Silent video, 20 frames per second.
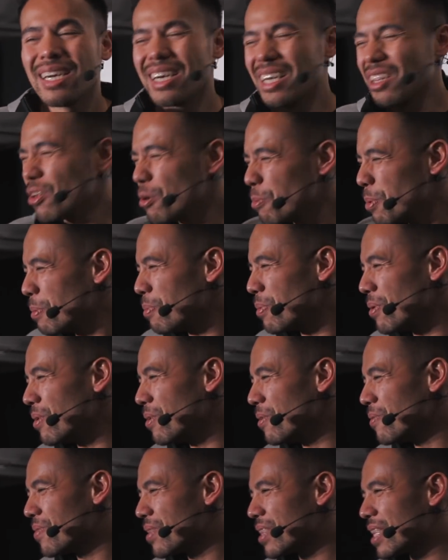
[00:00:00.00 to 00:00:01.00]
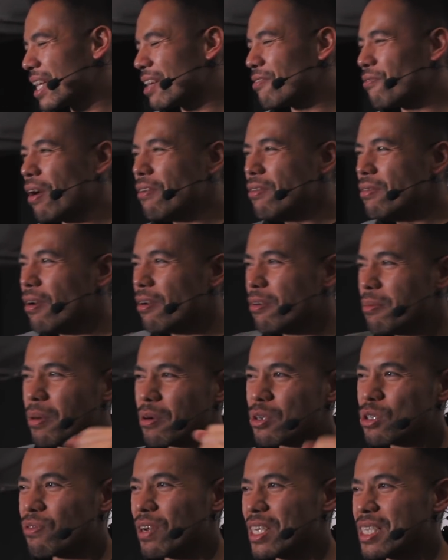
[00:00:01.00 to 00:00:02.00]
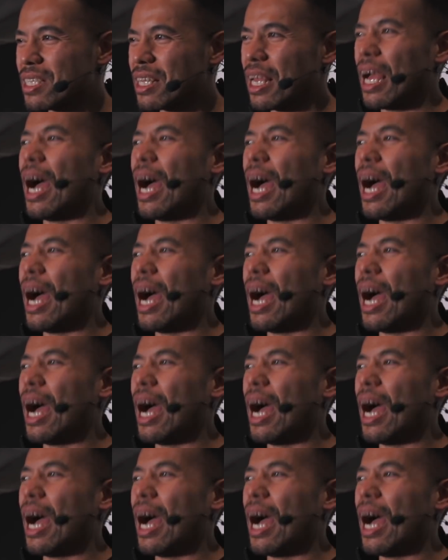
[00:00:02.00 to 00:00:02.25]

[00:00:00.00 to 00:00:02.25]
a lot of people, they're very, very motivated.